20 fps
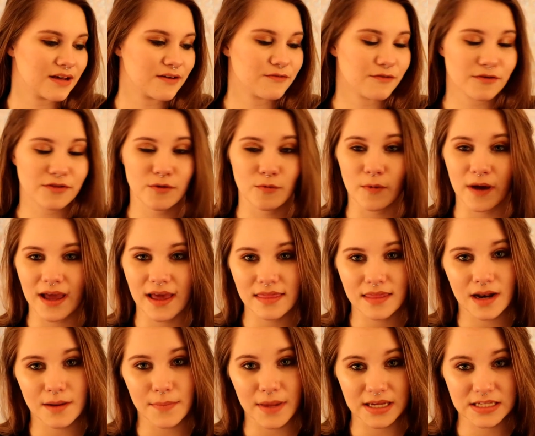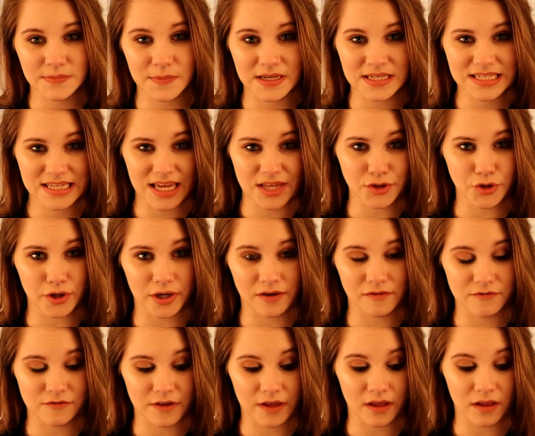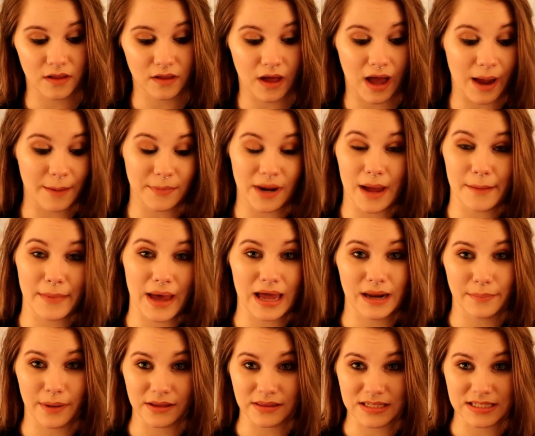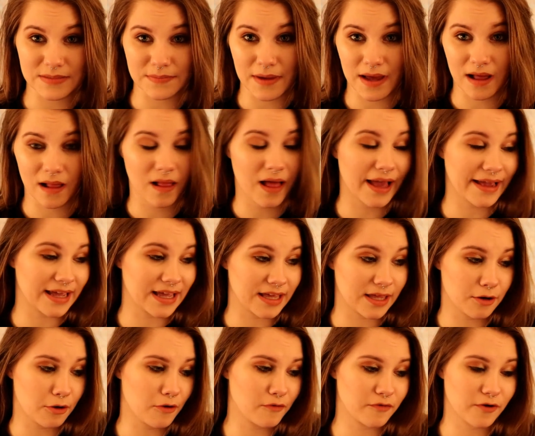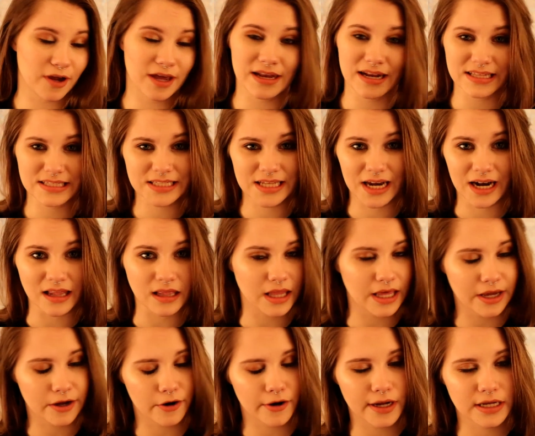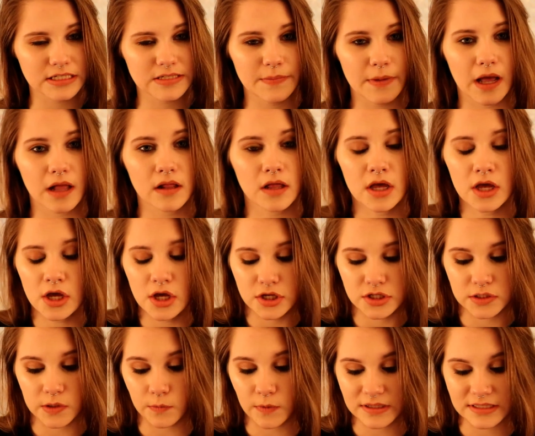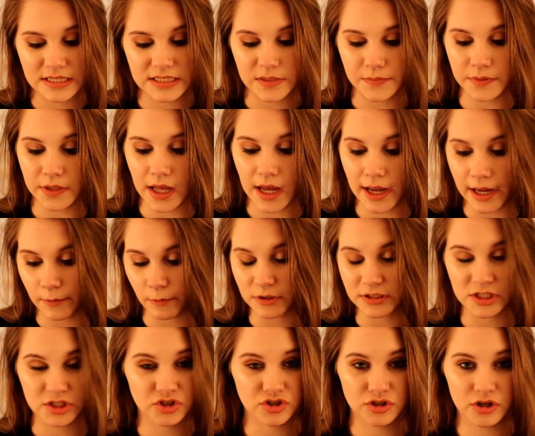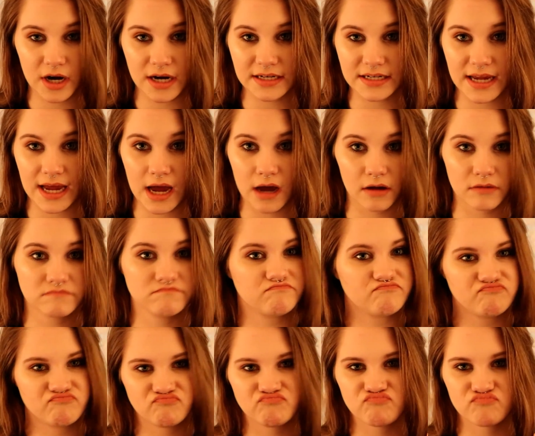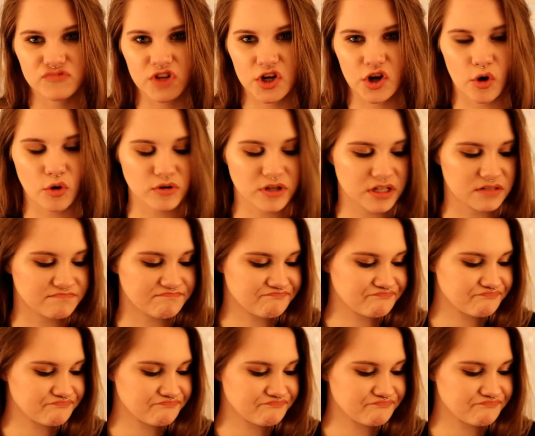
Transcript: for the way that it makes my skin look and feel, I'm not mad about the smell. I can get over it, and it's not a lingering smell. So once it's applied, once it's dried down, golden.